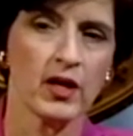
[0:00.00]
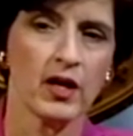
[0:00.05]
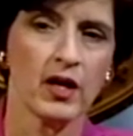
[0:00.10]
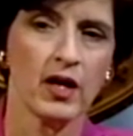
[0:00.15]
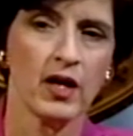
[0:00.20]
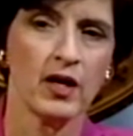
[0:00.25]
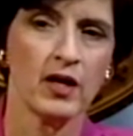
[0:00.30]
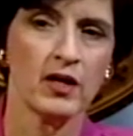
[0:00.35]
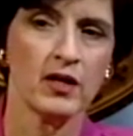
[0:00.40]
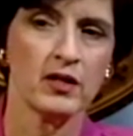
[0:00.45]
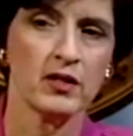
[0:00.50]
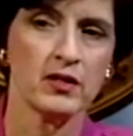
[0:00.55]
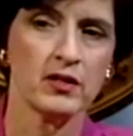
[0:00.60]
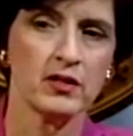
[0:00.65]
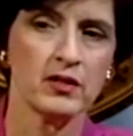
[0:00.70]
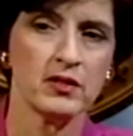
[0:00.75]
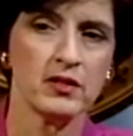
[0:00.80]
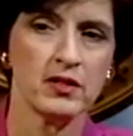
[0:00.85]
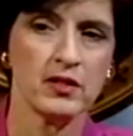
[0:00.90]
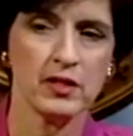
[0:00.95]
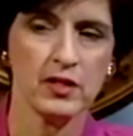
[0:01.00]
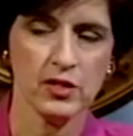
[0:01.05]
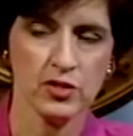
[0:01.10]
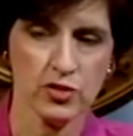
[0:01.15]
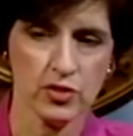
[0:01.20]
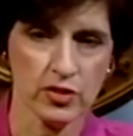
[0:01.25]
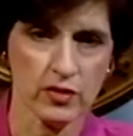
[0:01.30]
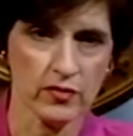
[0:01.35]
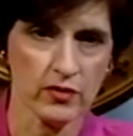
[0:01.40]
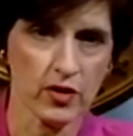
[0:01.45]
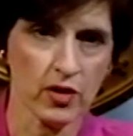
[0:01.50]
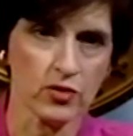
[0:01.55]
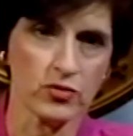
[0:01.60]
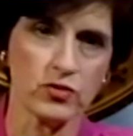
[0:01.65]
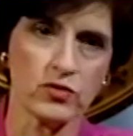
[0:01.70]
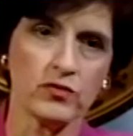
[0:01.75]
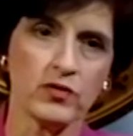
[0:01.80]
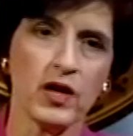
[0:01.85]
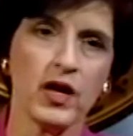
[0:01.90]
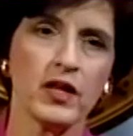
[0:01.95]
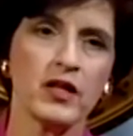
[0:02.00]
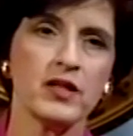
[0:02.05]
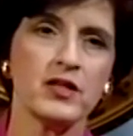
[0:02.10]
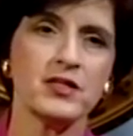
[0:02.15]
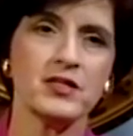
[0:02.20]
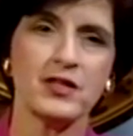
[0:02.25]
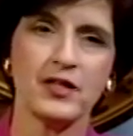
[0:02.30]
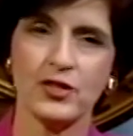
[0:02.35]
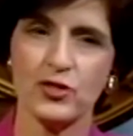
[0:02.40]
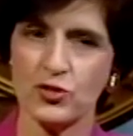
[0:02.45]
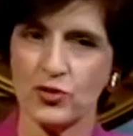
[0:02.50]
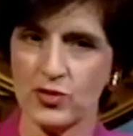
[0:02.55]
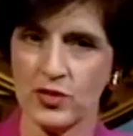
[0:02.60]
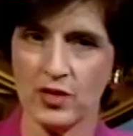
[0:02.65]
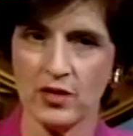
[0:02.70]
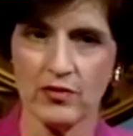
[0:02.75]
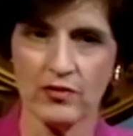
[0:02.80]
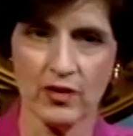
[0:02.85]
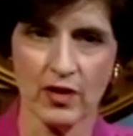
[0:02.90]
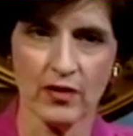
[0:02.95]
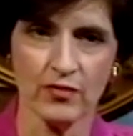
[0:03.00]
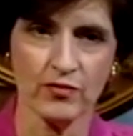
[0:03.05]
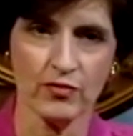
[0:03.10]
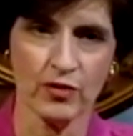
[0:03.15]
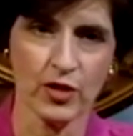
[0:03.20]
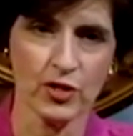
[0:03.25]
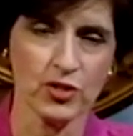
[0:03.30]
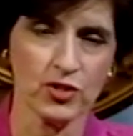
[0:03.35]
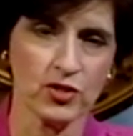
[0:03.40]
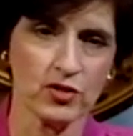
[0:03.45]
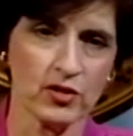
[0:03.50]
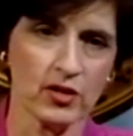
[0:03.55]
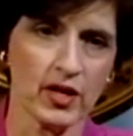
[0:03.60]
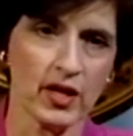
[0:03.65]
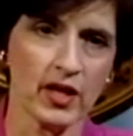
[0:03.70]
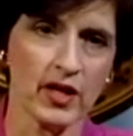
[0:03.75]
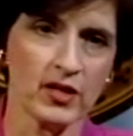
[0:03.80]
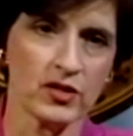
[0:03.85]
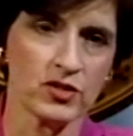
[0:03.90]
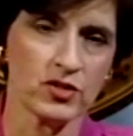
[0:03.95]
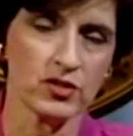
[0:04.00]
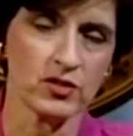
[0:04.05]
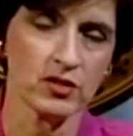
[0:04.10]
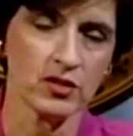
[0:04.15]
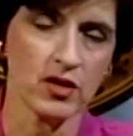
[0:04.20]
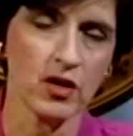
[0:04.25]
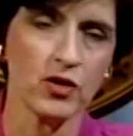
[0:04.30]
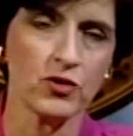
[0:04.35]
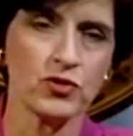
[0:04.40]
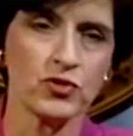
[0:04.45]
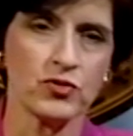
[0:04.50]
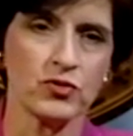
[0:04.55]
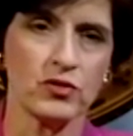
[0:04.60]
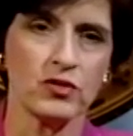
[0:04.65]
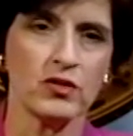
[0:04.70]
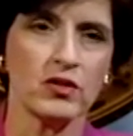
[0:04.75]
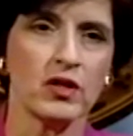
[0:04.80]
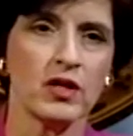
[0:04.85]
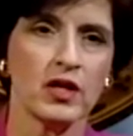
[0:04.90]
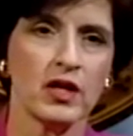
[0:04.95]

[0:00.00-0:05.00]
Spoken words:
The issues of cultural violence, the issues of racial and cultural